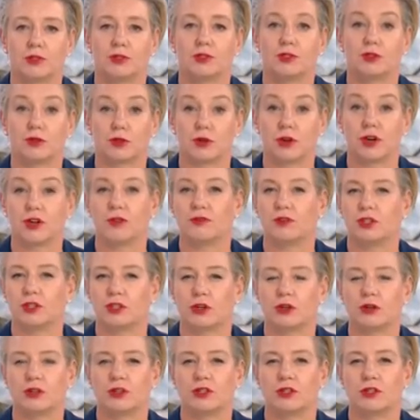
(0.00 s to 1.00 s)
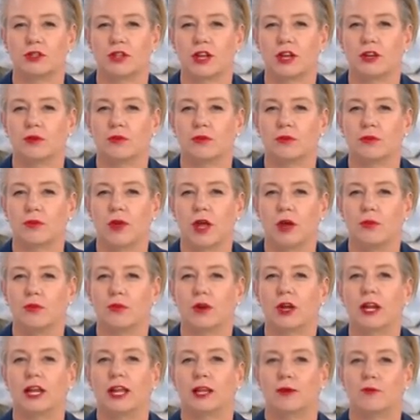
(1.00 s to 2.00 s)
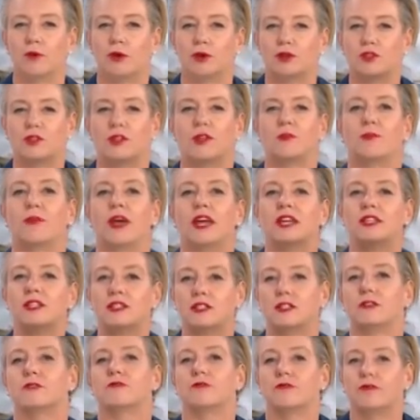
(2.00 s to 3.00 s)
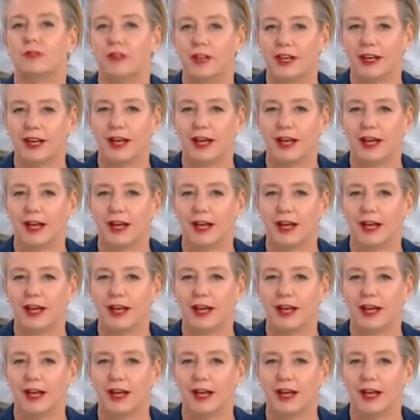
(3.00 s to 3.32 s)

the story of the doctor, and that it really was the best of